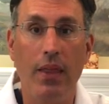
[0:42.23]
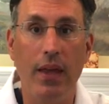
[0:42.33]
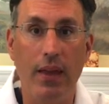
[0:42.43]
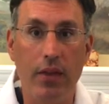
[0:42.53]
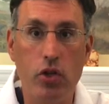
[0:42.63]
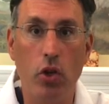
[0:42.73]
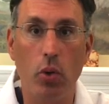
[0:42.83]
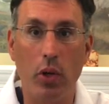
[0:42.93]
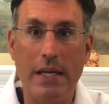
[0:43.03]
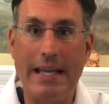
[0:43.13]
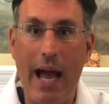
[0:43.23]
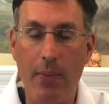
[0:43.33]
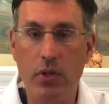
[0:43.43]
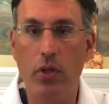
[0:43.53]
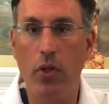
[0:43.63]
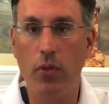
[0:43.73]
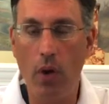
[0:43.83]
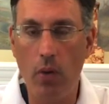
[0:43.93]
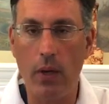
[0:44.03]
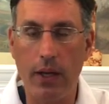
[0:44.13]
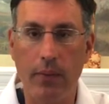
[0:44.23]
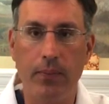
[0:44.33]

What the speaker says: The shoulder adapts to throwing.